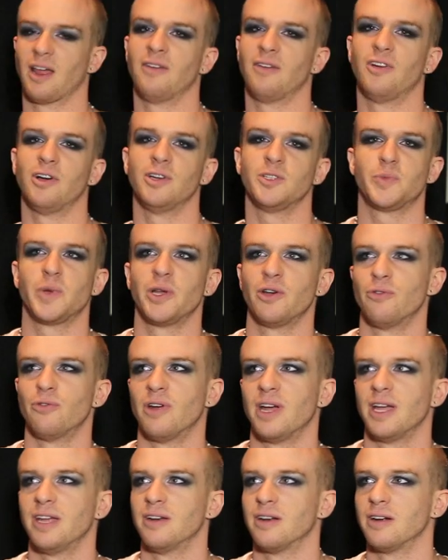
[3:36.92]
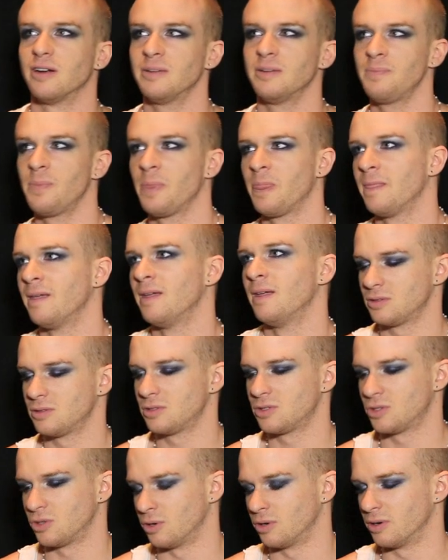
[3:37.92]
I've always been a writer,
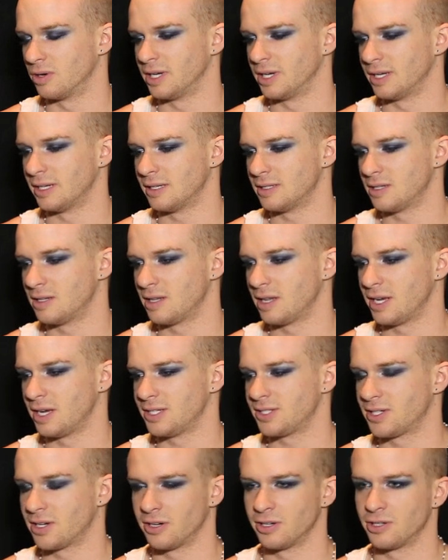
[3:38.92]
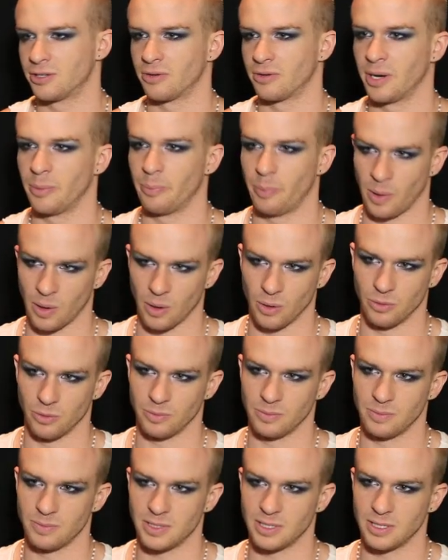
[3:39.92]
stories, and then I started to write
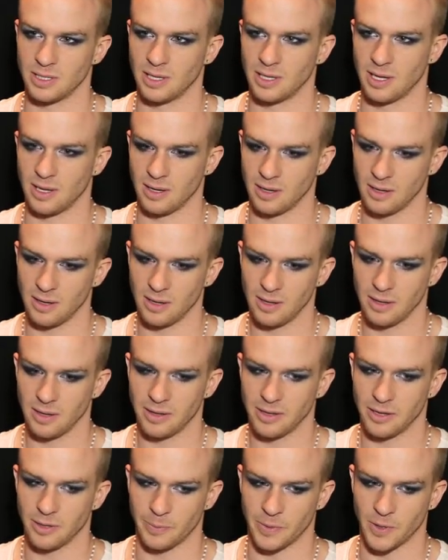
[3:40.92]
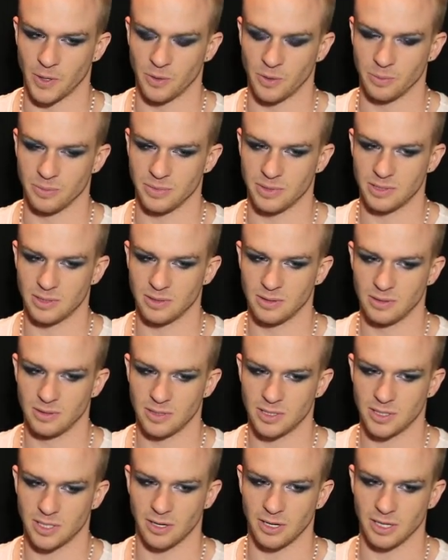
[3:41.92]
poems, and then the poems
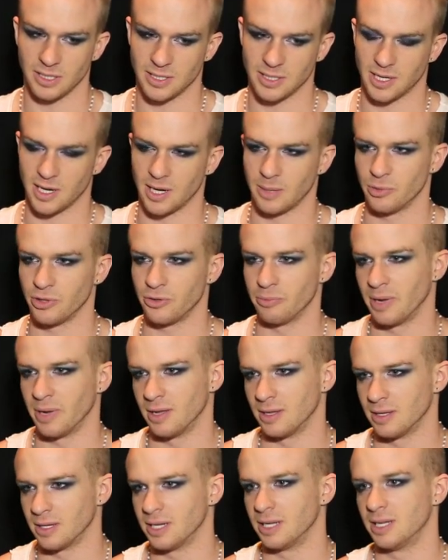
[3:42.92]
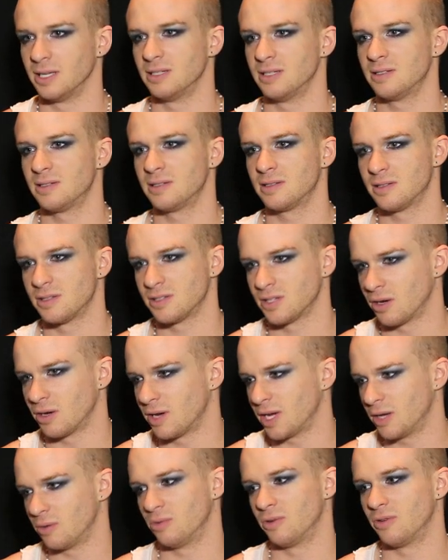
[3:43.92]
started to come with melodies,
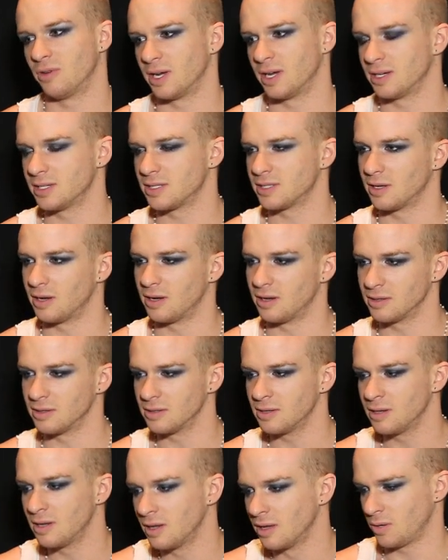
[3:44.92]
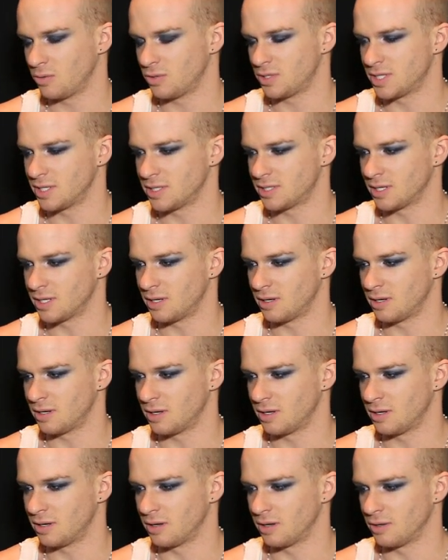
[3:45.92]
so I would write a song. It was just a,
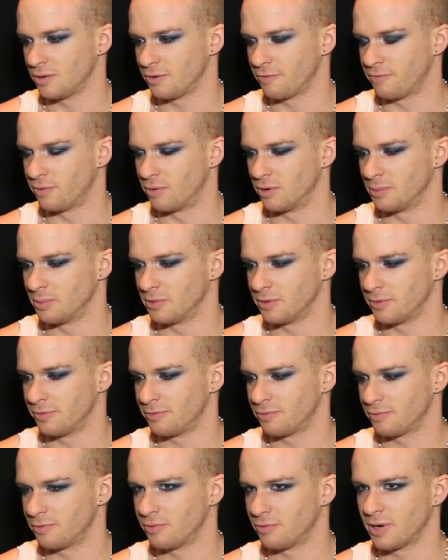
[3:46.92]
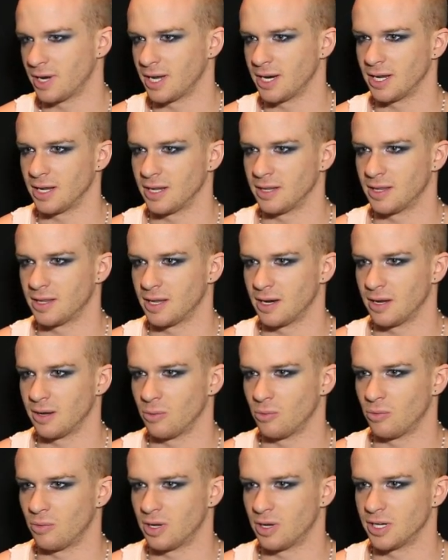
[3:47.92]
uh, another form of writing that
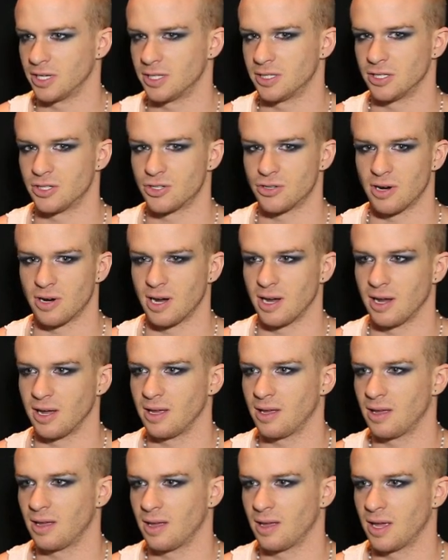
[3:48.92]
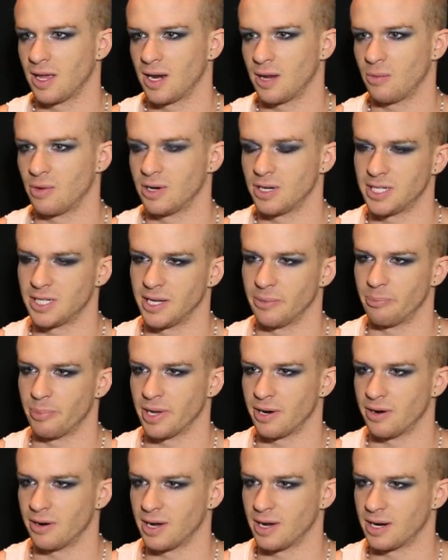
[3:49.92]
I wanted to try, and I wanted to get
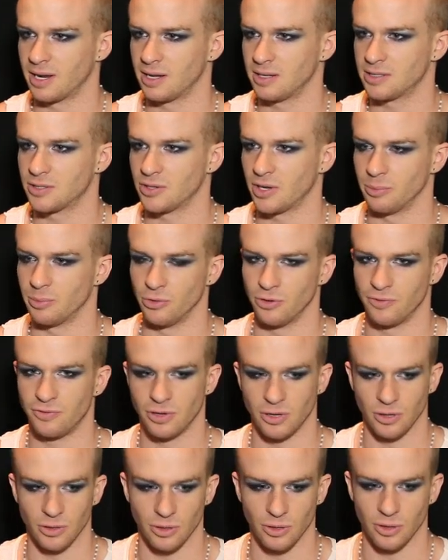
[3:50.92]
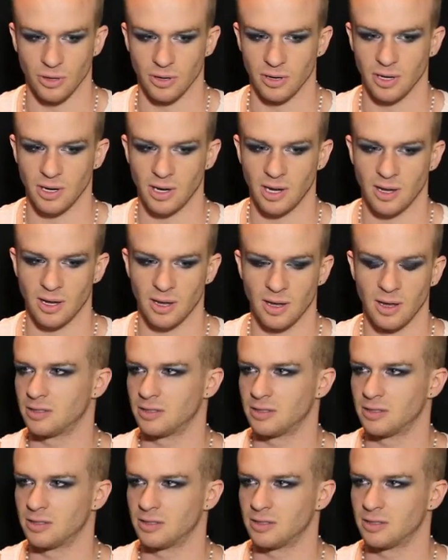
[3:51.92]
better at it, so I moved to New York